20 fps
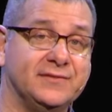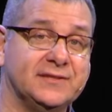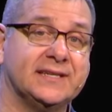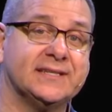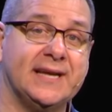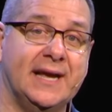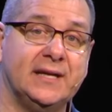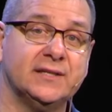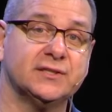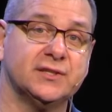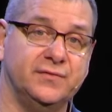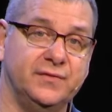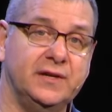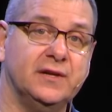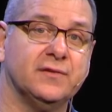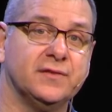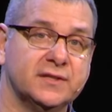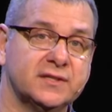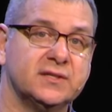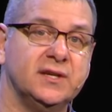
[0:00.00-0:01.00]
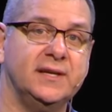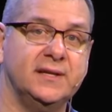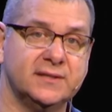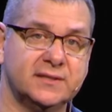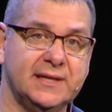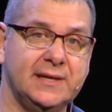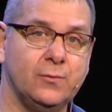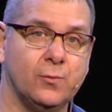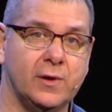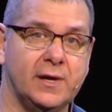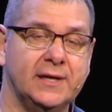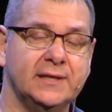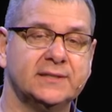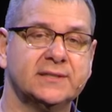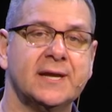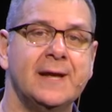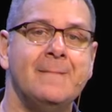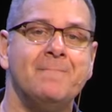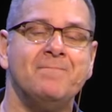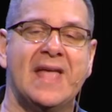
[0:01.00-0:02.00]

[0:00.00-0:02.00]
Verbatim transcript: That's how severe the sin was.